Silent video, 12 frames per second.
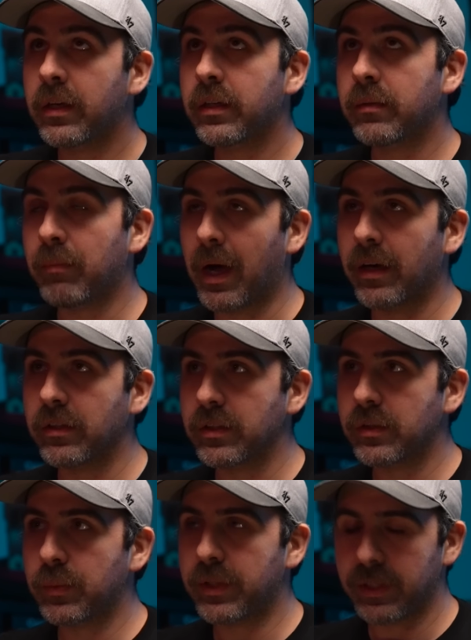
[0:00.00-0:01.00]

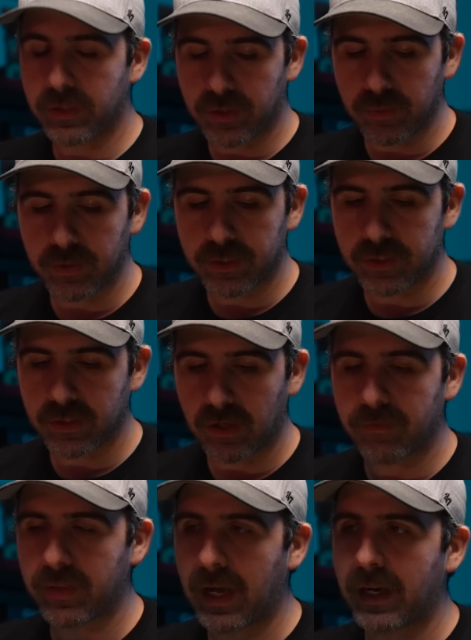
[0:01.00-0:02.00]
models within 2 inches
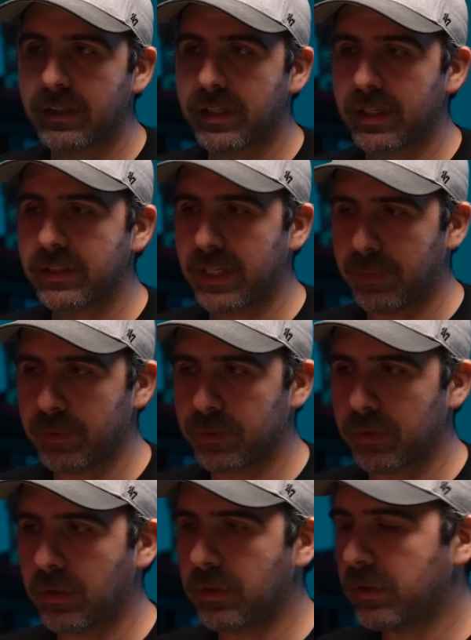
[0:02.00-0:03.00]
of that take a damage roll.